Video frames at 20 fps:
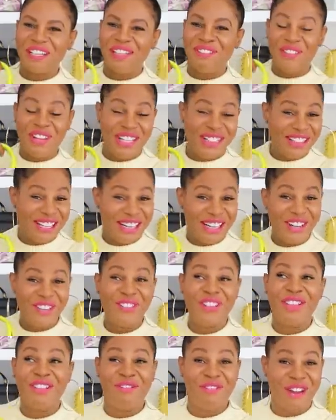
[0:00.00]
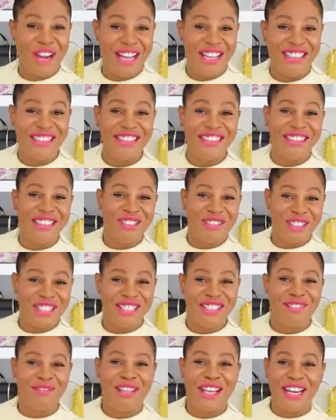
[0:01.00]
went there with a friend. She
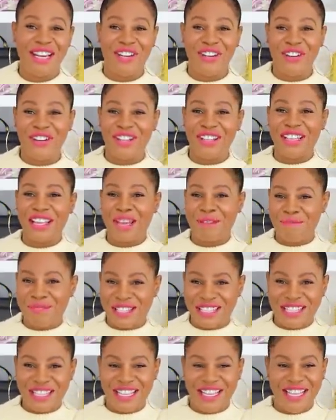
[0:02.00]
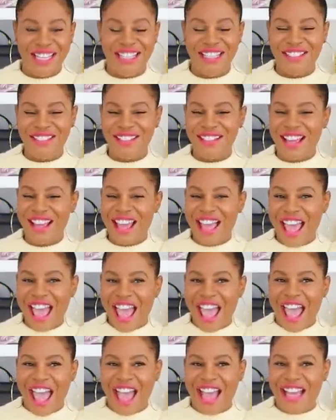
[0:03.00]
was getting her capucine
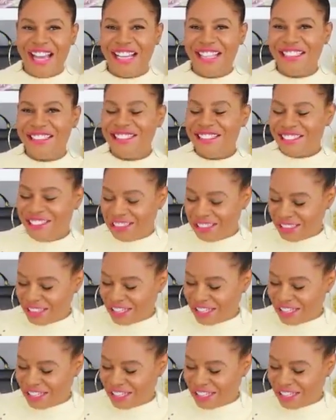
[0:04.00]
and